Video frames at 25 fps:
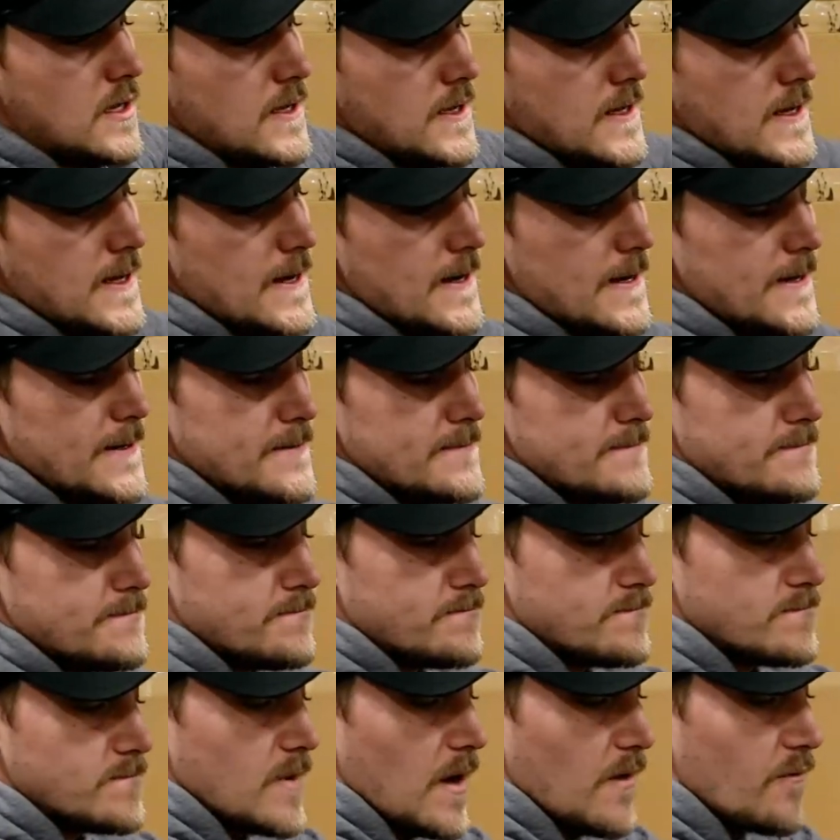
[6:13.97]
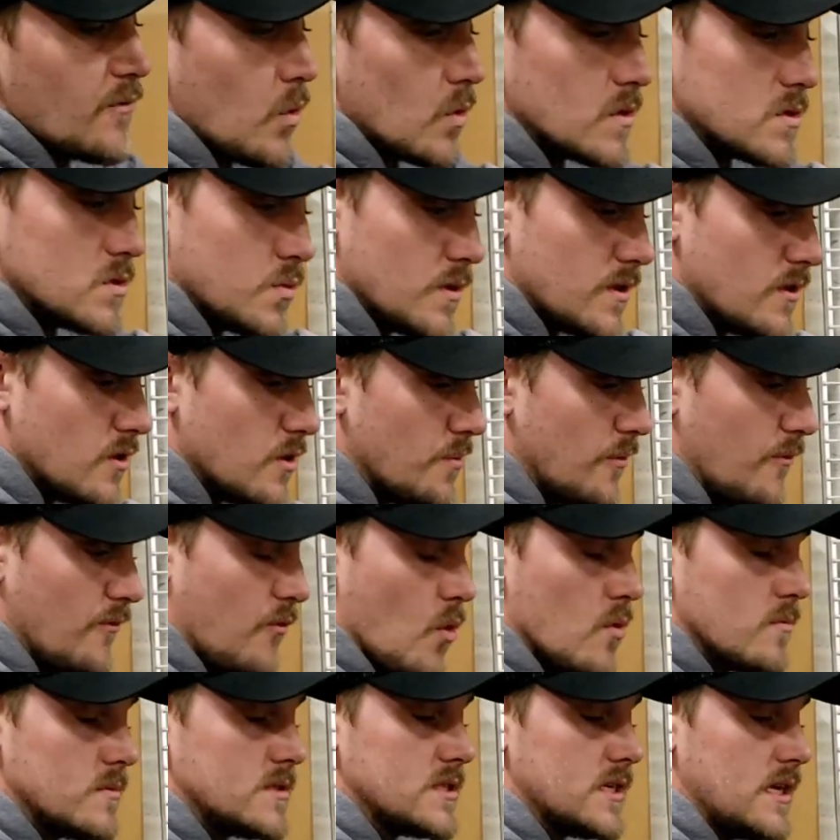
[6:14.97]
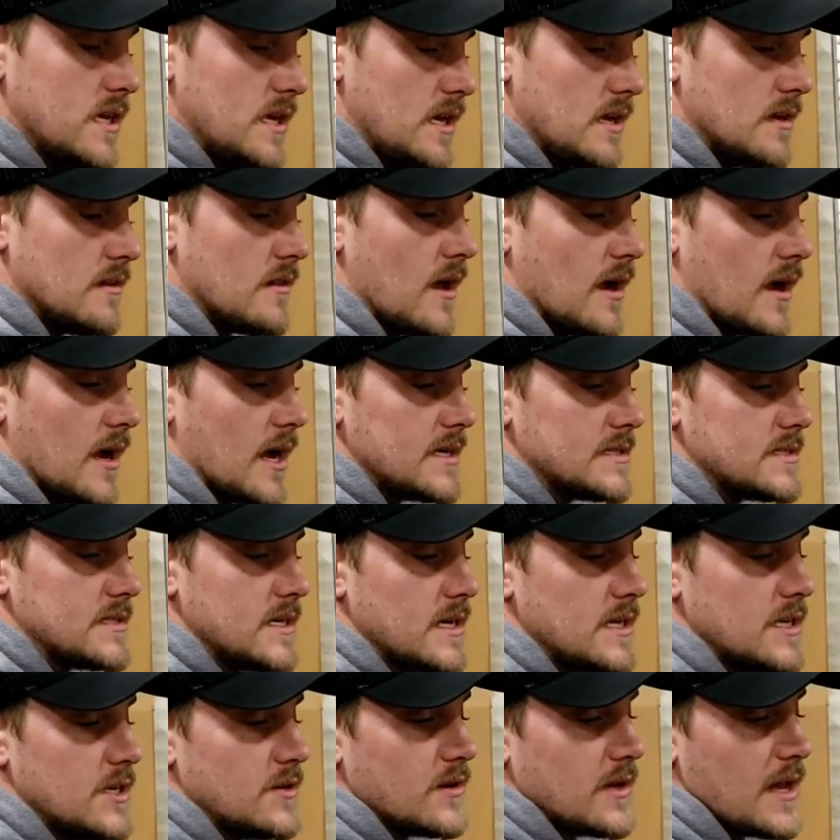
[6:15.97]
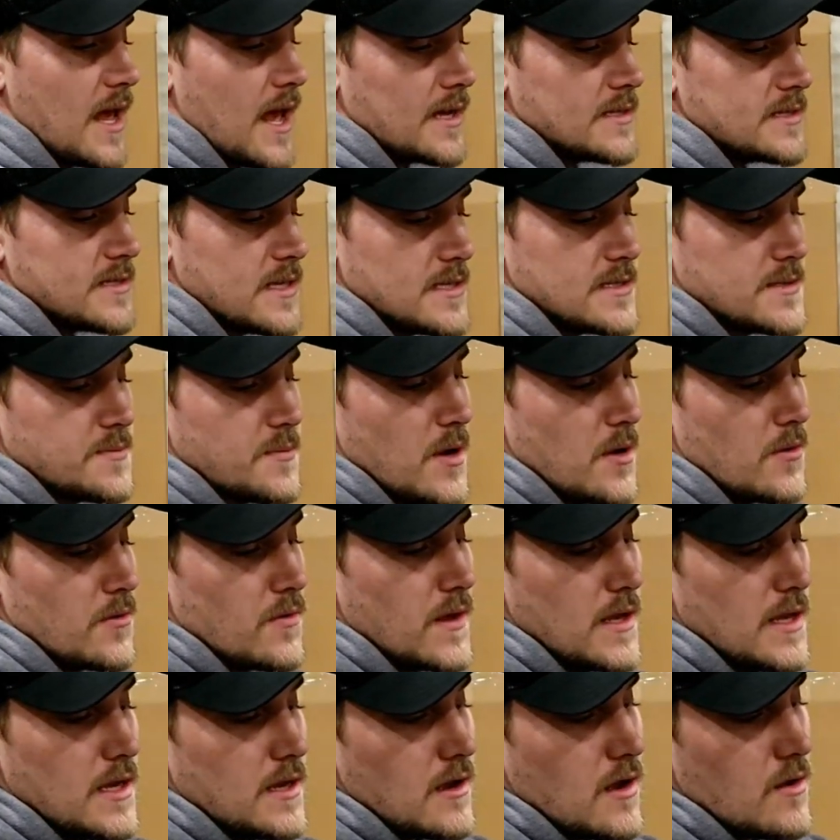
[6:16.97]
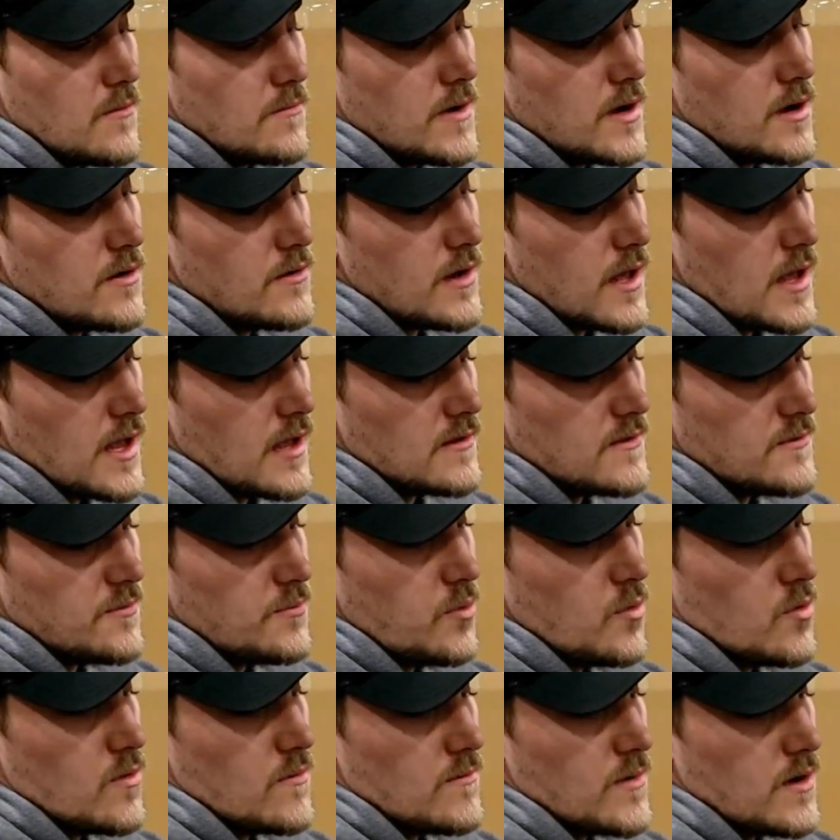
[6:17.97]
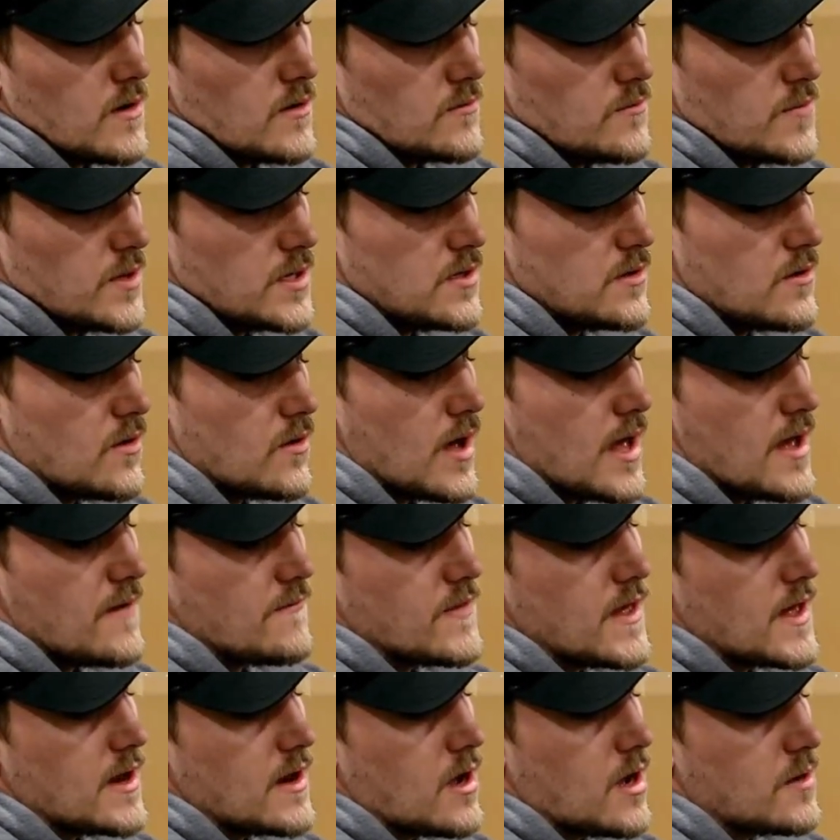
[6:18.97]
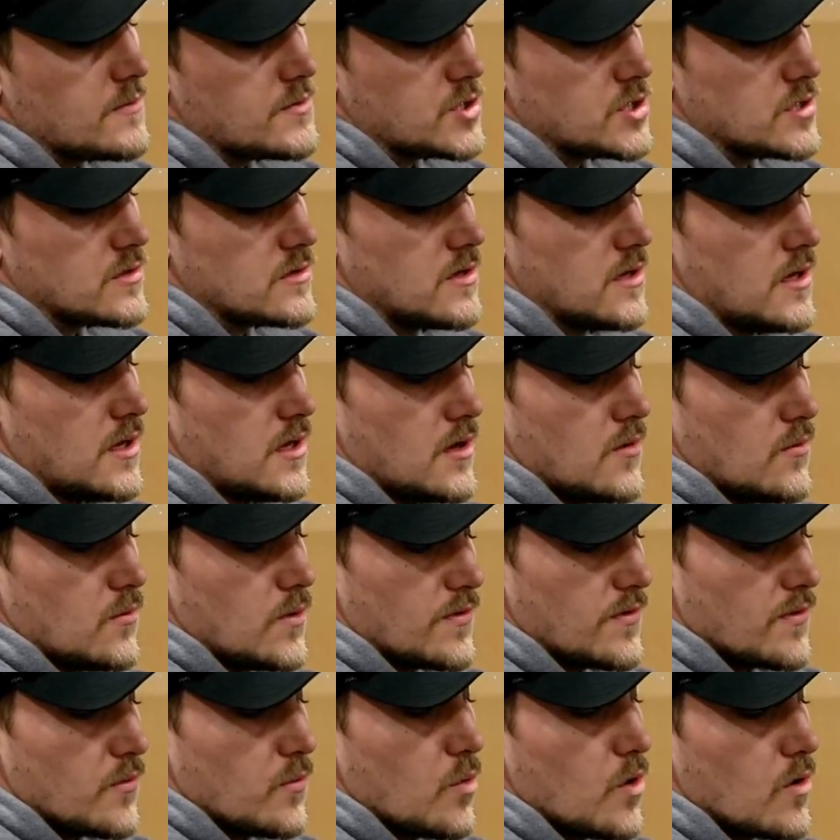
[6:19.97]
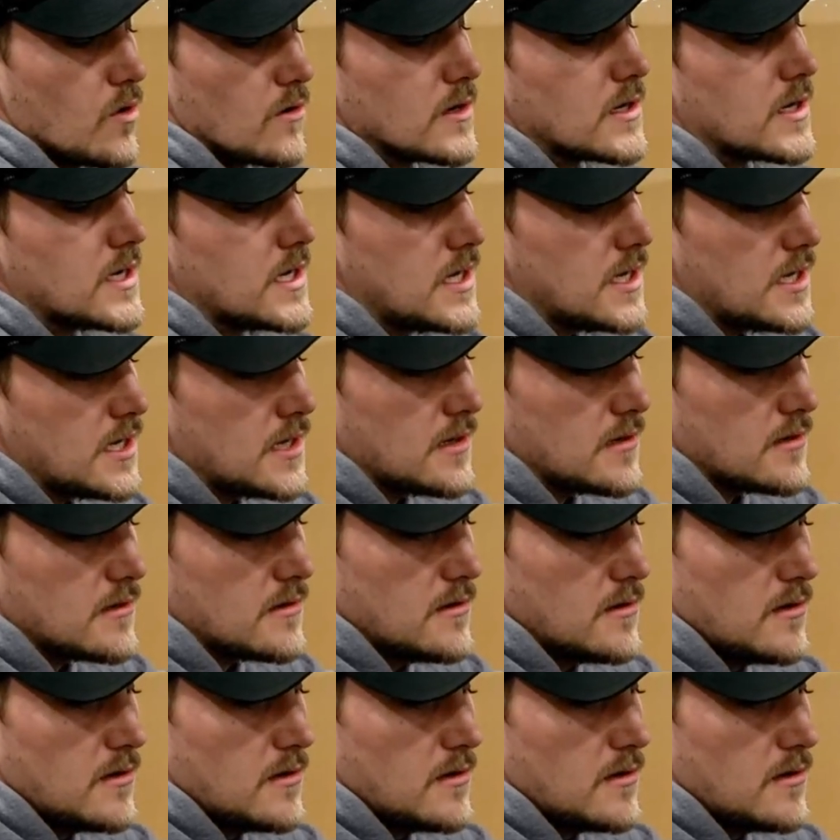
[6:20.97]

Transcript: Of course, with your performance key in, like I said, you can access both eco mode and sport mode, but you don't have that option with the work key in.